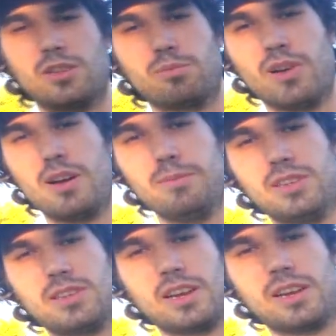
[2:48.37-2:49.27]
The problem
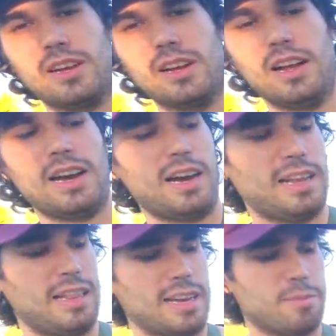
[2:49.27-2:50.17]
is, like, I
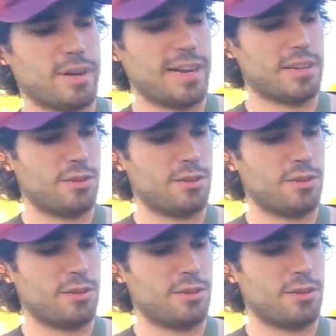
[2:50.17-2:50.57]
like buying